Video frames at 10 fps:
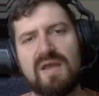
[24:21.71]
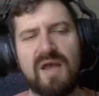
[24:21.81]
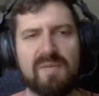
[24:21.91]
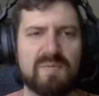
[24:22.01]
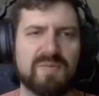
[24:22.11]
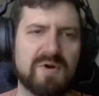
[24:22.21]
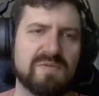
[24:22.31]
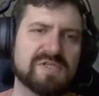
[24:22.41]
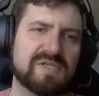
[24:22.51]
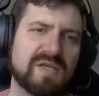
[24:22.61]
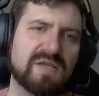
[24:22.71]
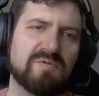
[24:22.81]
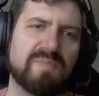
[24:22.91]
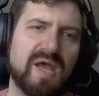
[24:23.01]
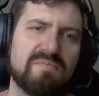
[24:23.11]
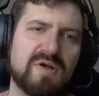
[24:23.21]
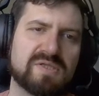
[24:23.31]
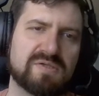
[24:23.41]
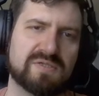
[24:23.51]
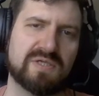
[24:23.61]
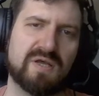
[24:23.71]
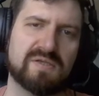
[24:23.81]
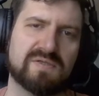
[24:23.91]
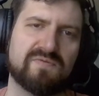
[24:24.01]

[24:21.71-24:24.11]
I've been pretty much sticking with Bat Monster songs